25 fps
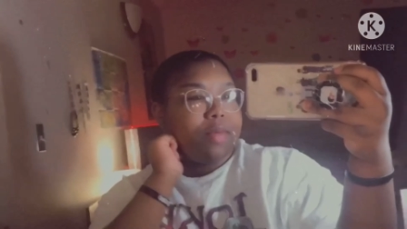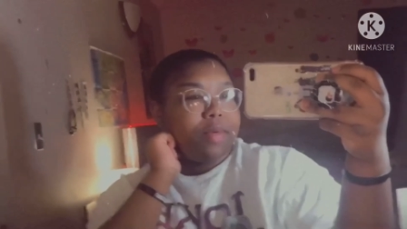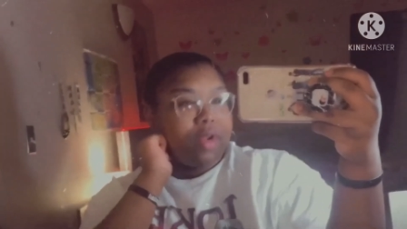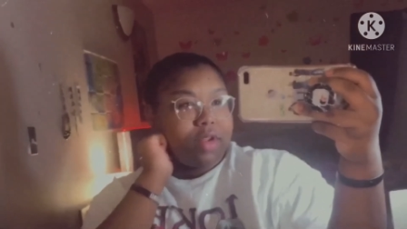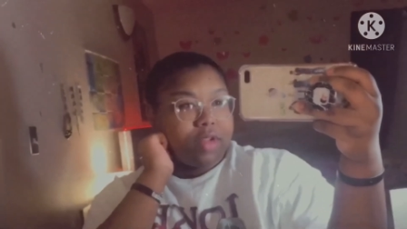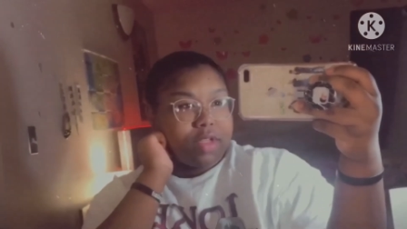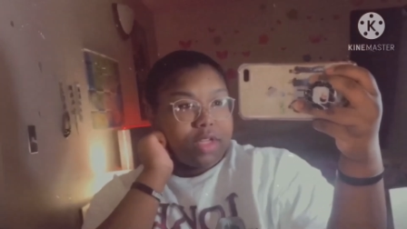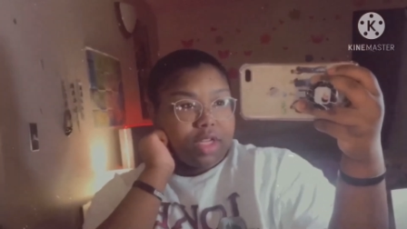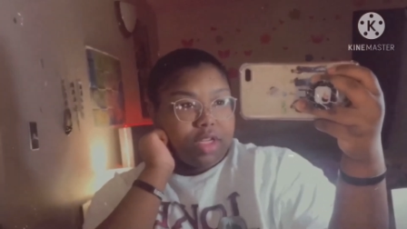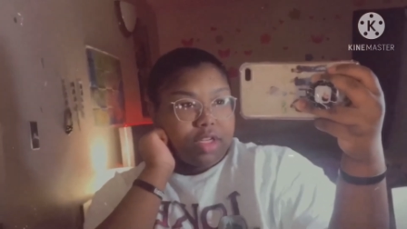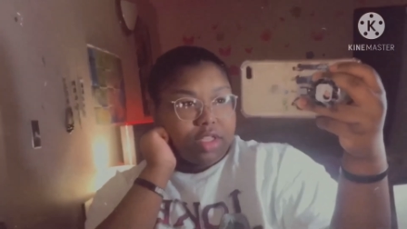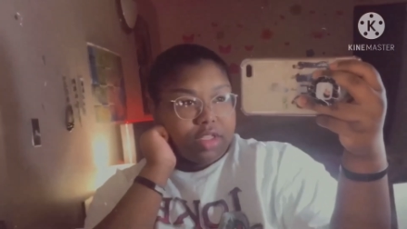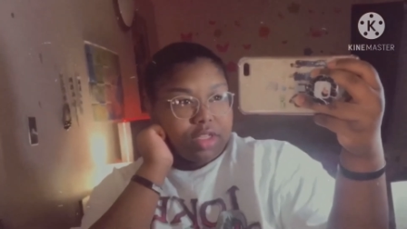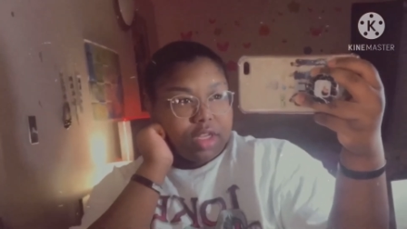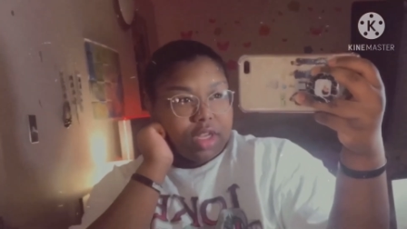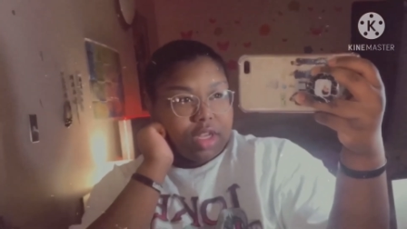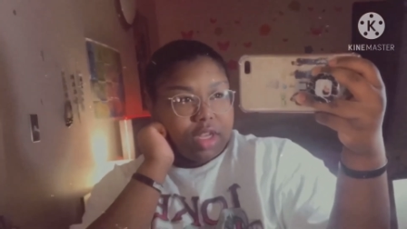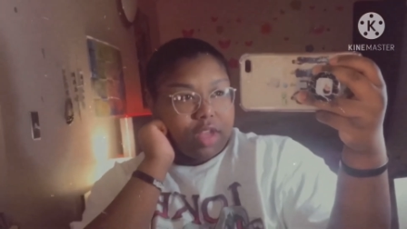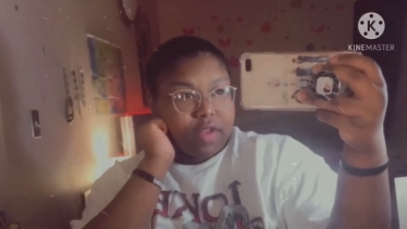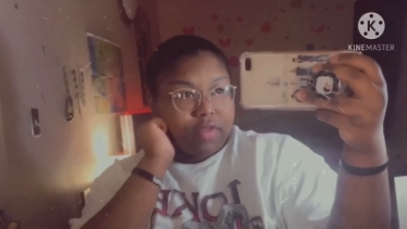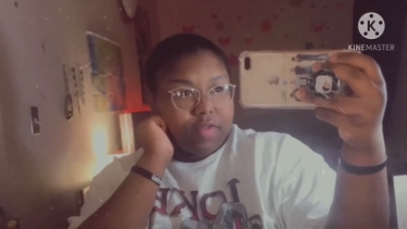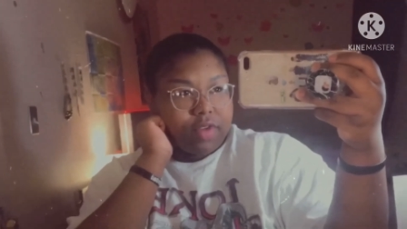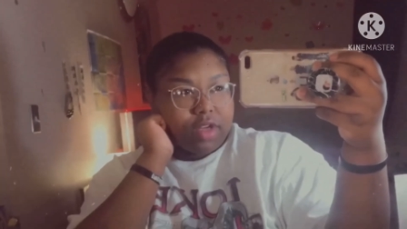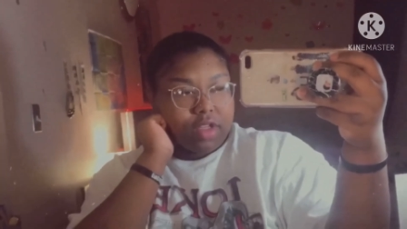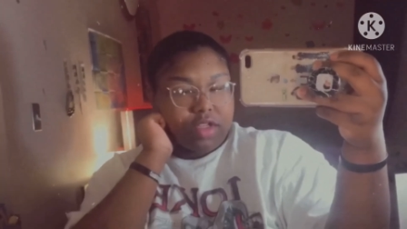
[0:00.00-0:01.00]
like
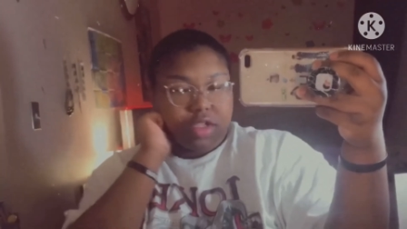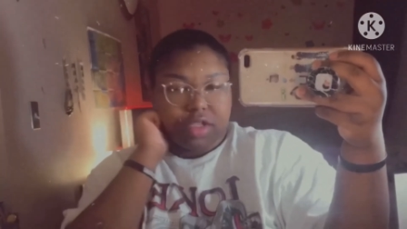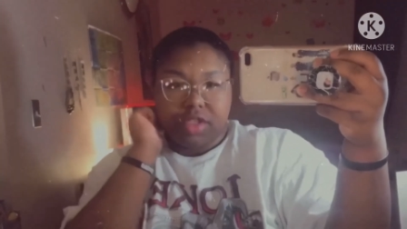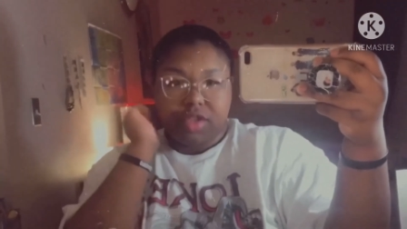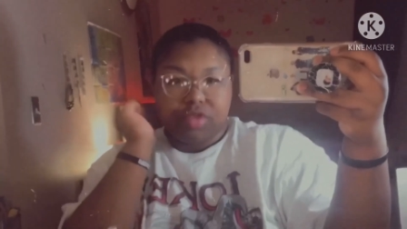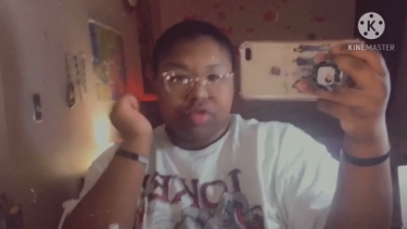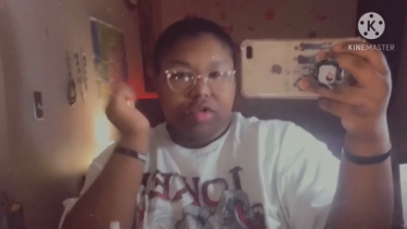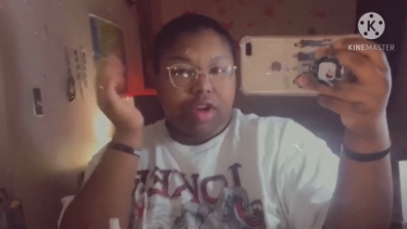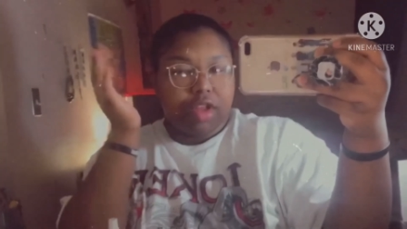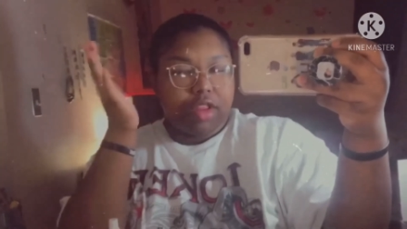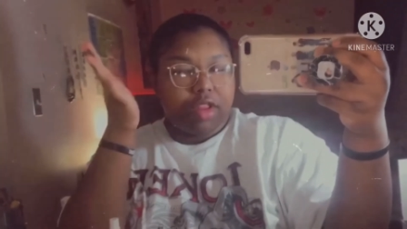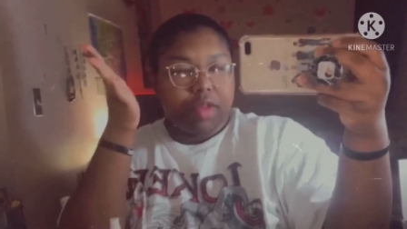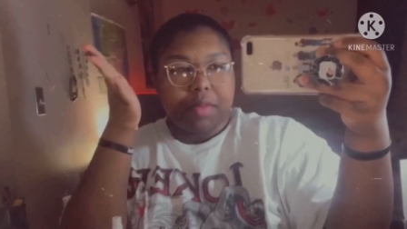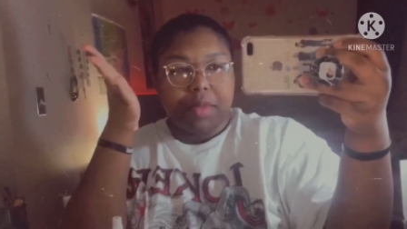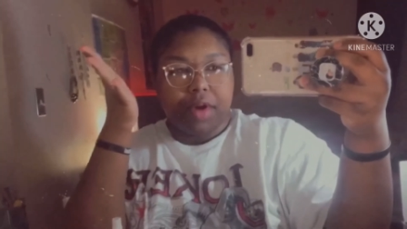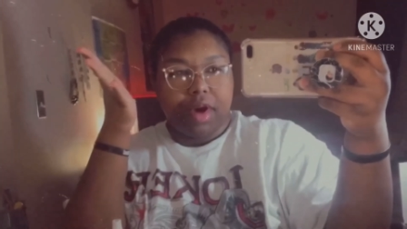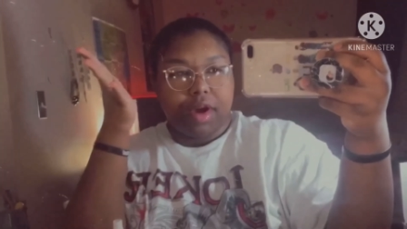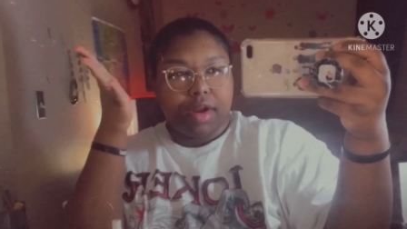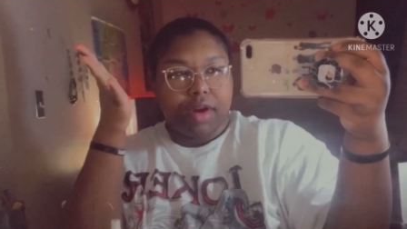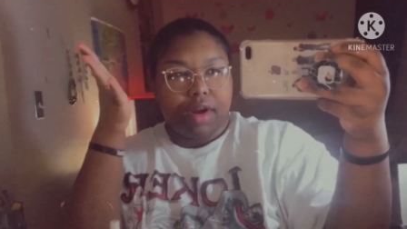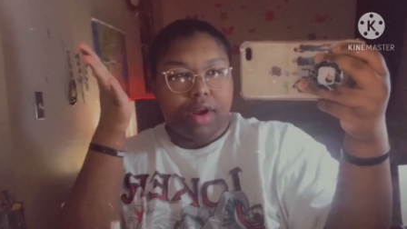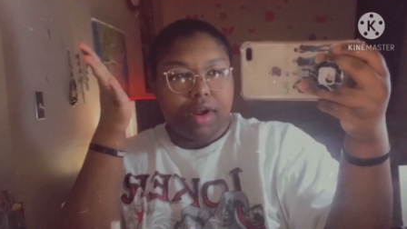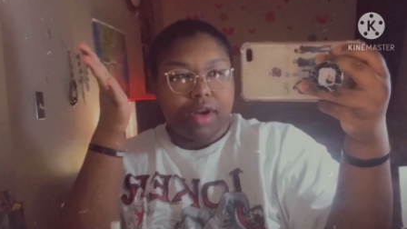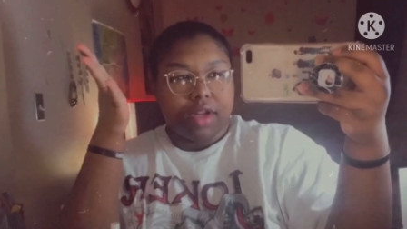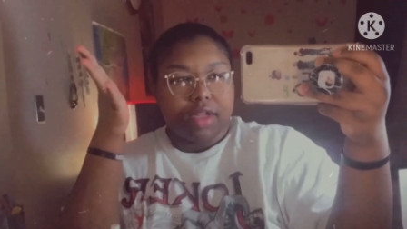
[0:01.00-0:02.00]
shaved and just draw them
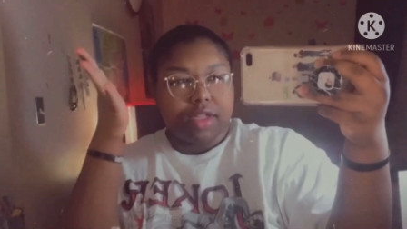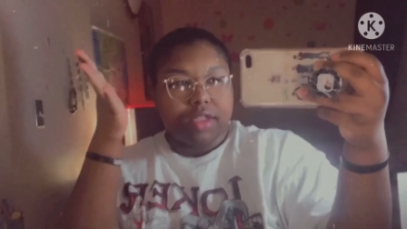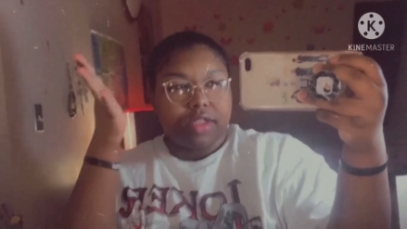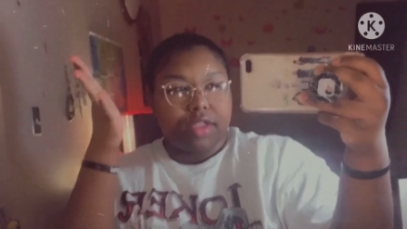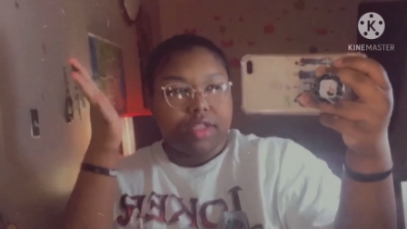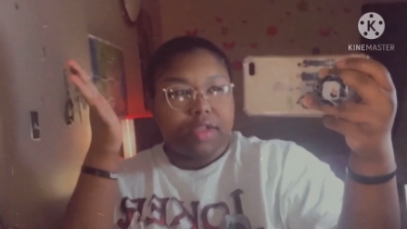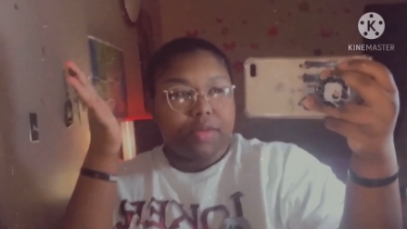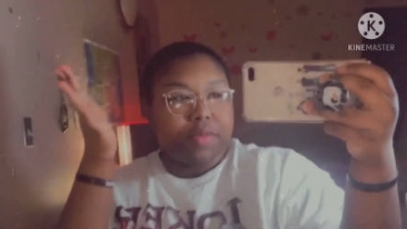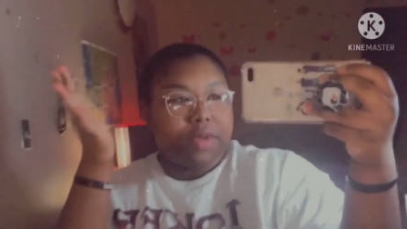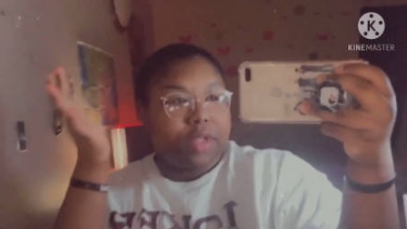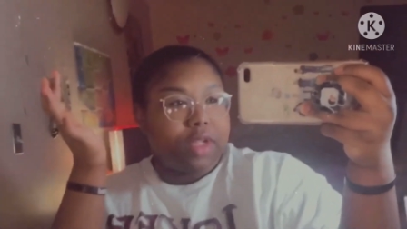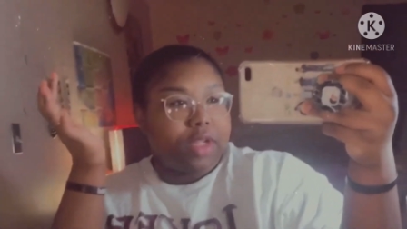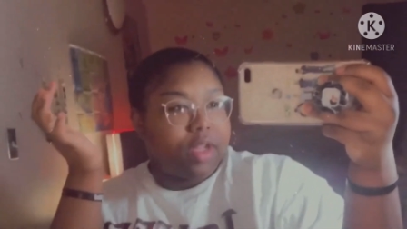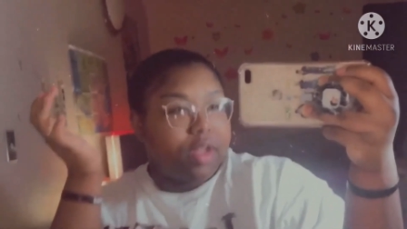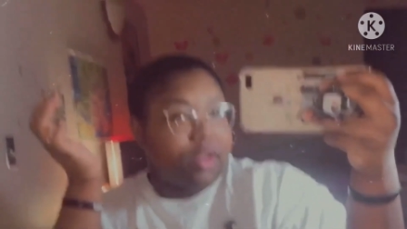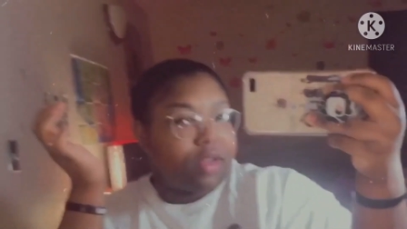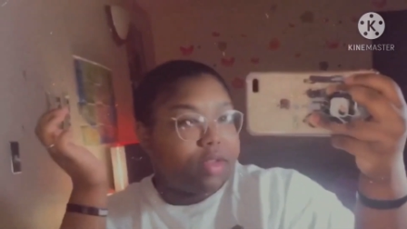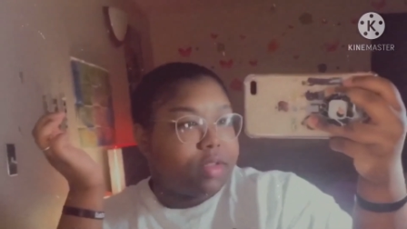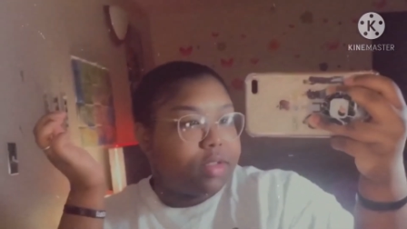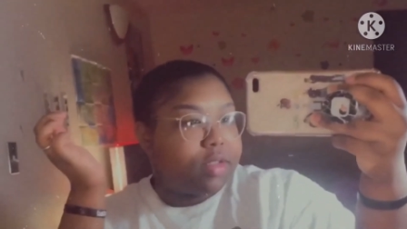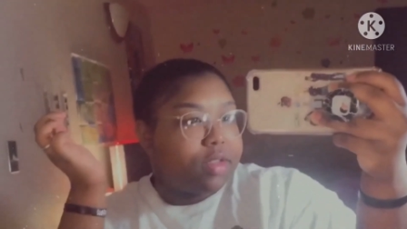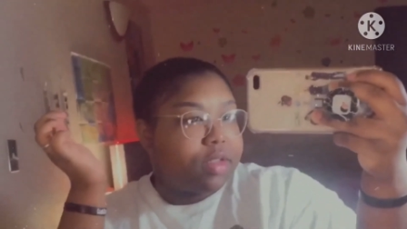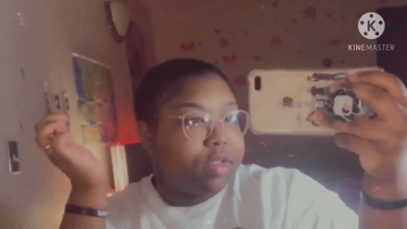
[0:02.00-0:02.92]
on, honestly, because